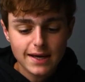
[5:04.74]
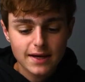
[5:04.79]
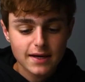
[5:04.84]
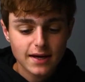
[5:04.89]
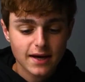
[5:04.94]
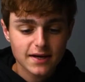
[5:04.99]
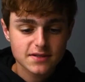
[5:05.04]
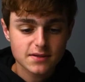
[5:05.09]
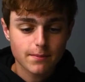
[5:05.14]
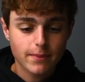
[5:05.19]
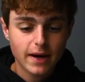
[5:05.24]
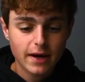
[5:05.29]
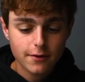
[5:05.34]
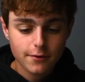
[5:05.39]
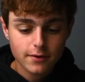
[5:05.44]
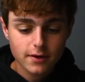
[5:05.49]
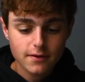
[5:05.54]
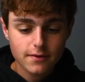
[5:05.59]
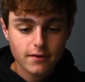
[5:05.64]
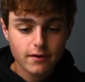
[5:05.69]
It has a
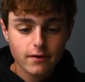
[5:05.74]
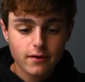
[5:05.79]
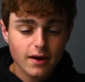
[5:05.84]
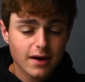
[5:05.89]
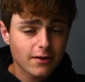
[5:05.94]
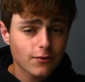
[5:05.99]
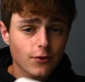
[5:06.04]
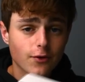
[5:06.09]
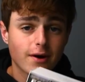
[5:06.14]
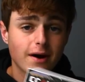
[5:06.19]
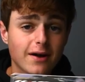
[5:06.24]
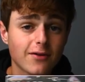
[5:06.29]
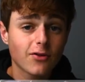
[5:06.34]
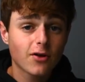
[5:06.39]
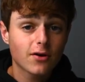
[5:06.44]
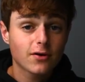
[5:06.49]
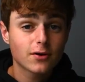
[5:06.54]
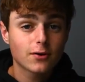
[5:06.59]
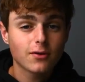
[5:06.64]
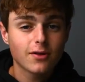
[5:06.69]
battery in there. I don't know how
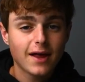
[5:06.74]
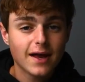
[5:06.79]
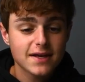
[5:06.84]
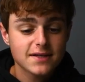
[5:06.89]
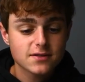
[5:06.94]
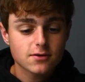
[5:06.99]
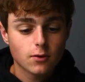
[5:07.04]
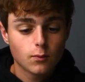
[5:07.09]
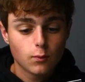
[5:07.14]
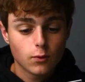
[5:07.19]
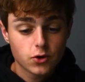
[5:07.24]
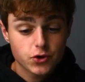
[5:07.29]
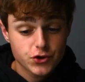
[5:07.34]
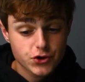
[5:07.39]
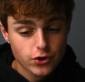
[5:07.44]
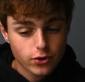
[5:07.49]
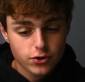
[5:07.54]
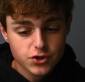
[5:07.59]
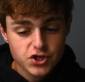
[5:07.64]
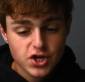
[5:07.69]
long it'll last on one
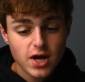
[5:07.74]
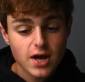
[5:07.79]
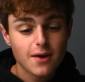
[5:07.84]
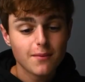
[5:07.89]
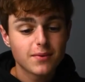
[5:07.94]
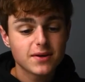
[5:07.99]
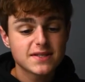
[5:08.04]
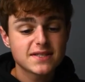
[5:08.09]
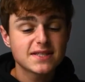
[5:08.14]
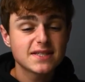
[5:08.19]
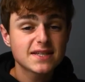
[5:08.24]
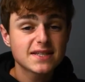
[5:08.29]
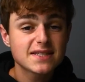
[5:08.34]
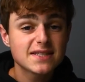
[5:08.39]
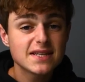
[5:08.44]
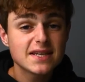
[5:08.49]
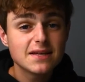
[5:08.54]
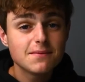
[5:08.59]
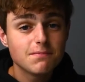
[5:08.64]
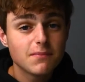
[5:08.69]
charge, but
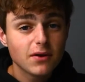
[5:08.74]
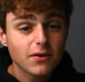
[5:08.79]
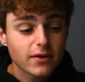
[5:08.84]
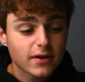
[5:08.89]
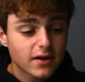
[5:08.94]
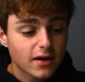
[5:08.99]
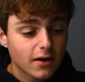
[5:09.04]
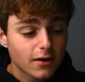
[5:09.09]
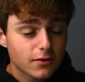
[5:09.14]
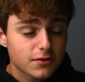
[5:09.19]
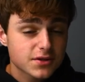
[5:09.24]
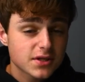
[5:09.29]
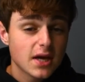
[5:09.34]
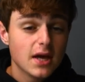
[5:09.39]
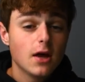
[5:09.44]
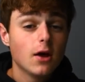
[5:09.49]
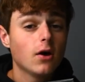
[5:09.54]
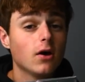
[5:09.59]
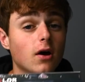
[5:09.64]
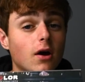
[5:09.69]
16 million colors,
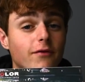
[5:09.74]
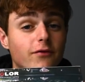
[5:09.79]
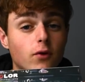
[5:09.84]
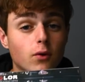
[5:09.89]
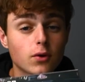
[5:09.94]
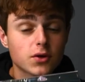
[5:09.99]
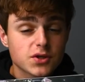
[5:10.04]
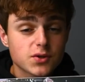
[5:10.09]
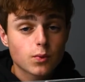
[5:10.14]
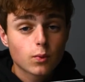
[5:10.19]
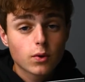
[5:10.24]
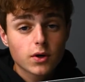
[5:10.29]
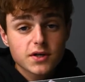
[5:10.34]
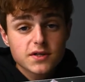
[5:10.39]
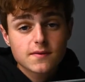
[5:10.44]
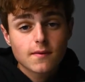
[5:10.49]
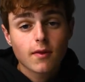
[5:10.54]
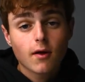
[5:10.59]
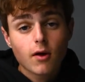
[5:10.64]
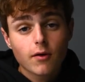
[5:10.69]
of course,
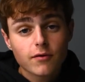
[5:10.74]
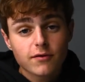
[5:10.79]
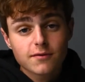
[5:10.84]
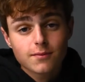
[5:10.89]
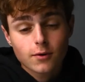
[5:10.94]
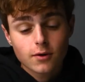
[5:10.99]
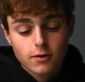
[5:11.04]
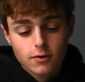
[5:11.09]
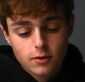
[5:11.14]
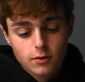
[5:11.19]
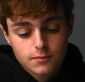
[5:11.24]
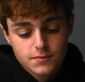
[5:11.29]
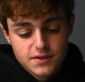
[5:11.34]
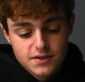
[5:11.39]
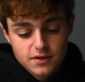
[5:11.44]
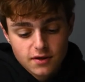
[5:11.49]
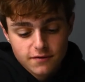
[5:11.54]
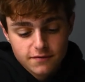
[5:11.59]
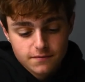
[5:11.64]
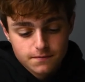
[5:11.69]
works with all the smart home
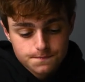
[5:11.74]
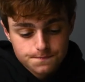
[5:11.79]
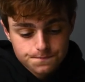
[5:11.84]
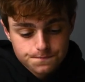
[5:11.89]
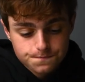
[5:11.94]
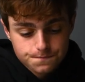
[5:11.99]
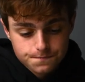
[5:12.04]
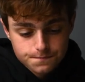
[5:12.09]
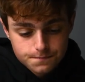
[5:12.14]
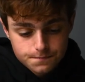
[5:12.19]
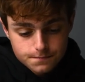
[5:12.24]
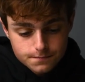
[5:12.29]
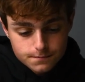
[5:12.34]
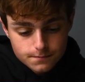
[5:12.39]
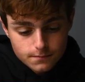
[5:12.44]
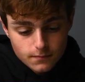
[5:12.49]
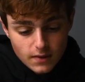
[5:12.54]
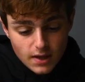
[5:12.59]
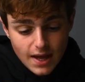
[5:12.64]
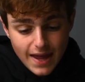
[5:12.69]
stuff.
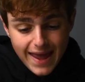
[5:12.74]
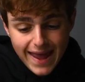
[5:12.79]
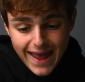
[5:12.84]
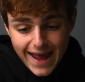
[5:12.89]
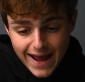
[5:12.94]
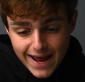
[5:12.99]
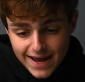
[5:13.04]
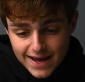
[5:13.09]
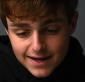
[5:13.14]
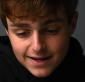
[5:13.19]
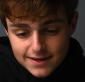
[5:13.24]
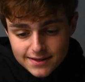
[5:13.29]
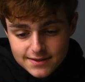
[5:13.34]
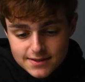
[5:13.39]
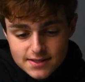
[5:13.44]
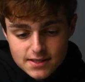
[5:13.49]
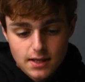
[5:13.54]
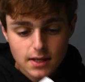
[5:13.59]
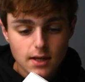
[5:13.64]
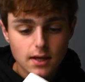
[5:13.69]

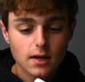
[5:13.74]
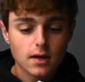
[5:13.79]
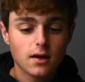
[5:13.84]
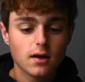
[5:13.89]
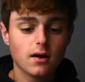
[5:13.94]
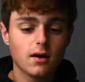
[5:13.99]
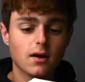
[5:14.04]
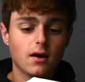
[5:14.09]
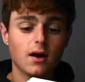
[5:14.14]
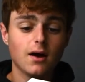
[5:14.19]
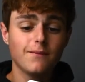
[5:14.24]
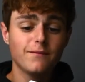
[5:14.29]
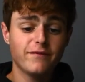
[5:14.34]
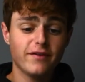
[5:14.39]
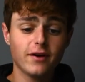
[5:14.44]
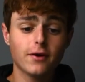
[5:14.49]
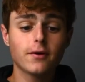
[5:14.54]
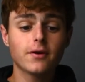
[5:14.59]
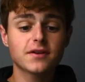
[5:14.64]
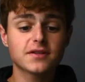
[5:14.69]
And uh, I'm
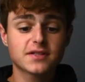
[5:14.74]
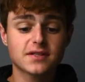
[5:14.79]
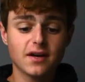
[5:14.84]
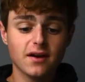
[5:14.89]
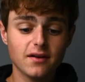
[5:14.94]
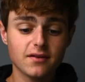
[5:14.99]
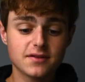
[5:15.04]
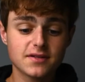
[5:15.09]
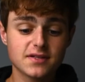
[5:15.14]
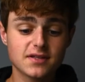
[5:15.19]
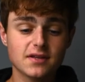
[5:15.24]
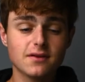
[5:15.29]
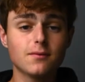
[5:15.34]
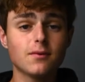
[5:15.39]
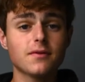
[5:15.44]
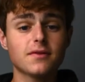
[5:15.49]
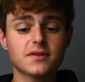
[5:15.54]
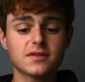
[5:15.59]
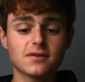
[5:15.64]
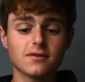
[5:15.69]
very excited to see
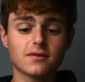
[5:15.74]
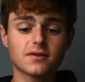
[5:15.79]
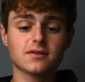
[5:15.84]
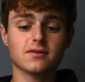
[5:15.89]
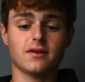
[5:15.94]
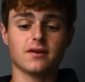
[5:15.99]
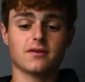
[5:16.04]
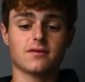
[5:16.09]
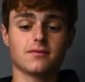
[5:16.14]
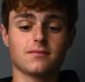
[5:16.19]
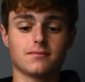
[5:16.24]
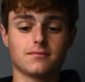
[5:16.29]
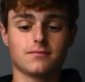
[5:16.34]
what this looks like.